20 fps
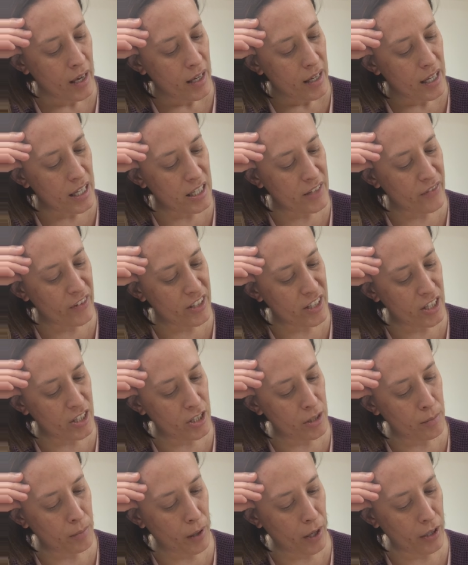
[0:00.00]
His
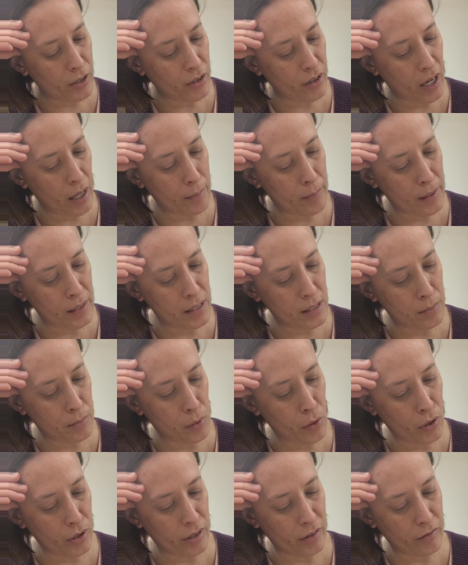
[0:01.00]
physician partner had been
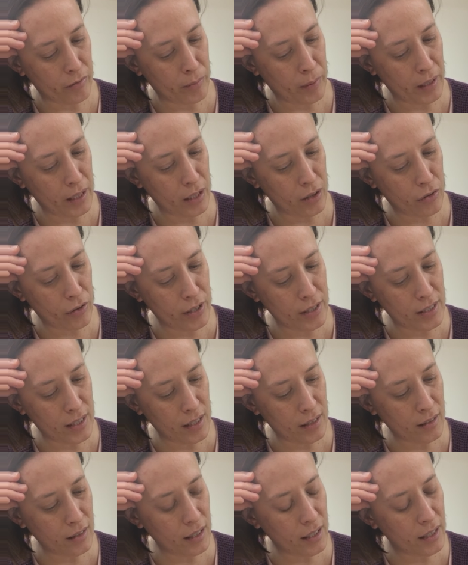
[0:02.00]
supportive, but
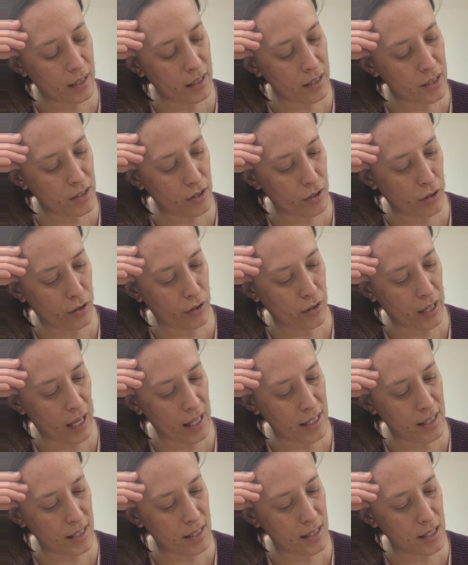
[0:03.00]
increasingly concerned
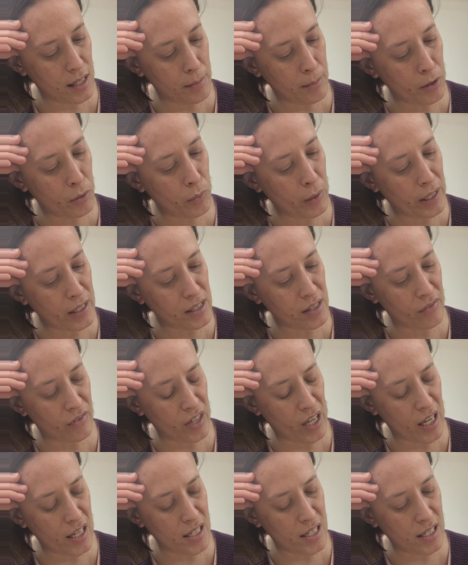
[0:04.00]
as the summer weeks of
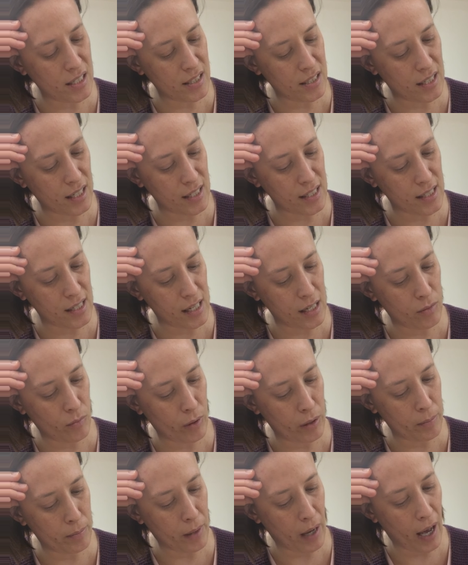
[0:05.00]
1916
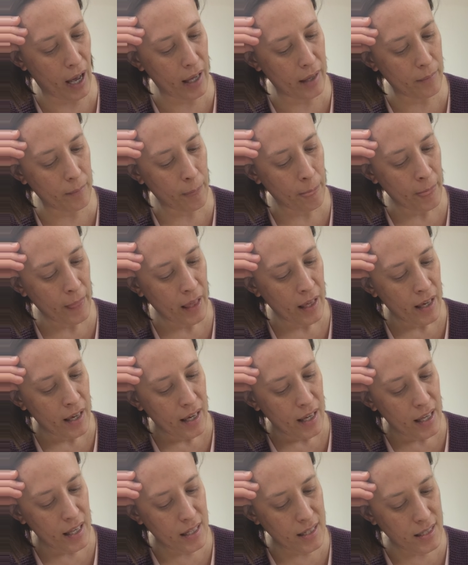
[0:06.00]
went by.
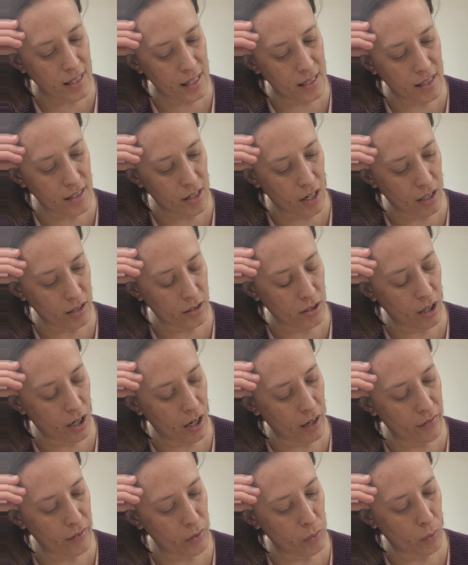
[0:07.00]
He sensed Dr.
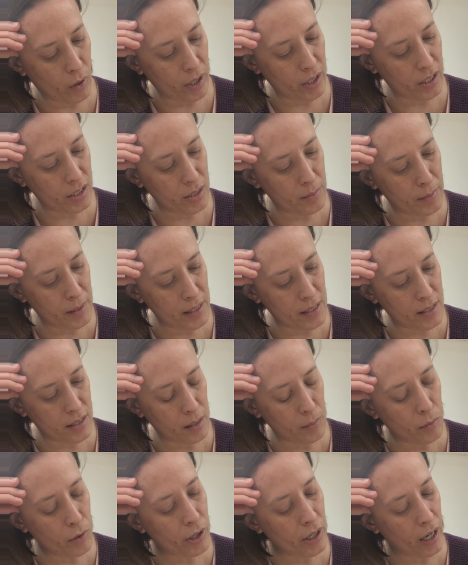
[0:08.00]
Harvey wanted to be
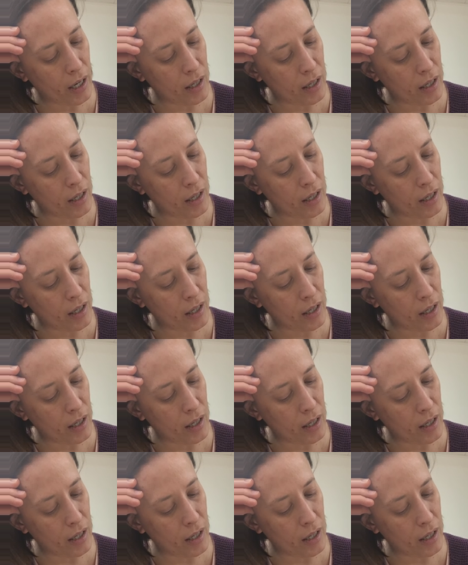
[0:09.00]
somewhere